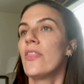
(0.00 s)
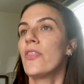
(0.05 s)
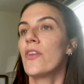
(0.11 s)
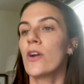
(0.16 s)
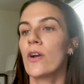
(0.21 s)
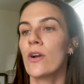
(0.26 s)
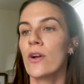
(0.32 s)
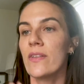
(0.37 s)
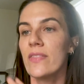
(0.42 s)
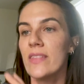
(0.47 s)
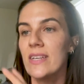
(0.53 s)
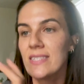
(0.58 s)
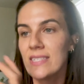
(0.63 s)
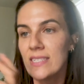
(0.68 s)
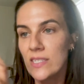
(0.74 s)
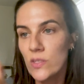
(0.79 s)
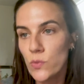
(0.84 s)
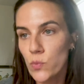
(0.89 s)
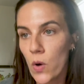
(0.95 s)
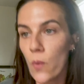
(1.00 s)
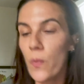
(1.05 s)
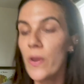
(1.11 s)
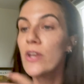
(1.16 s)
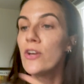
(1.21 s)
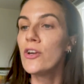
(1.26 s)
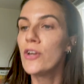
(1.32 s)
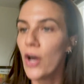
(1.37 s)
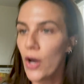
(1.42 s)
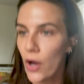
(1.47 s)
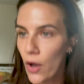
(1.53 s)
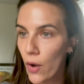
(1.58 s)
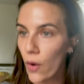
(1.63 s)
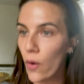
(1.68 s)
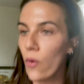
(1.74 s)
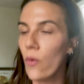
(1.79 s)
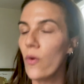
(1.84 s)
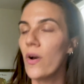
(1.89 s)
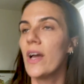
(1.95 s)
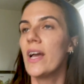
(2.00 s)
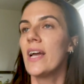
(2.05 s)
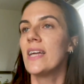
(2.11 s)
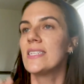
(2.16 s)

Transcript: This is what we know.